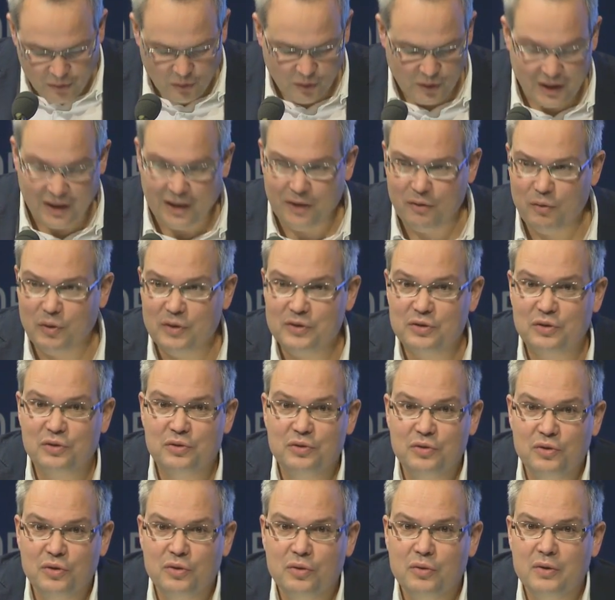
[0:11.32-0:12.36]
What I want to
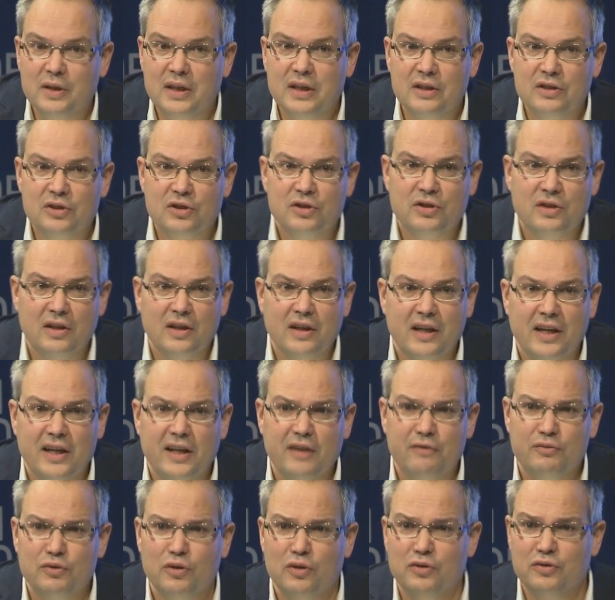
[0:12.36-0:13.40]
do is, uh, I
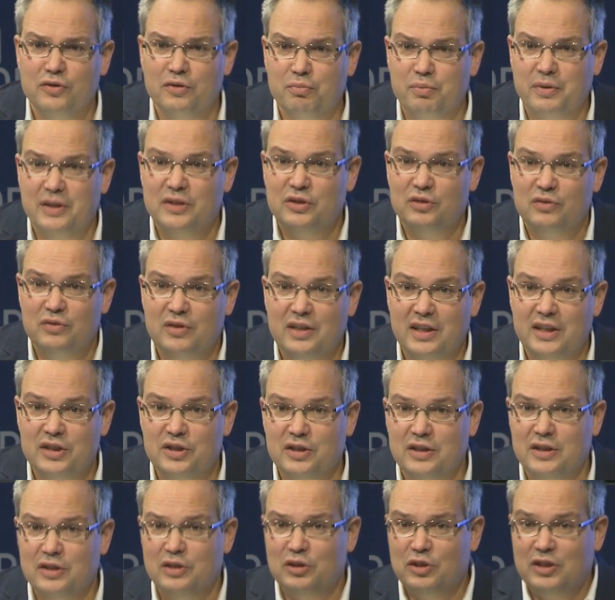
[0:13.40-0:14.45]
have not a
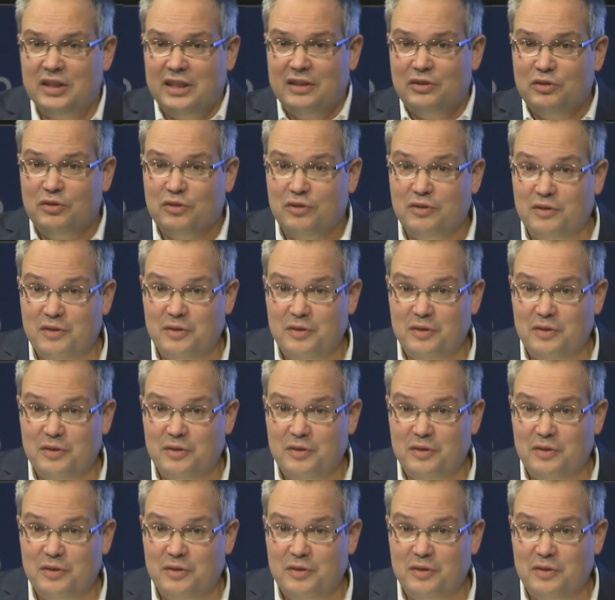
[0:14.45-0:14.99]
presentation in the sense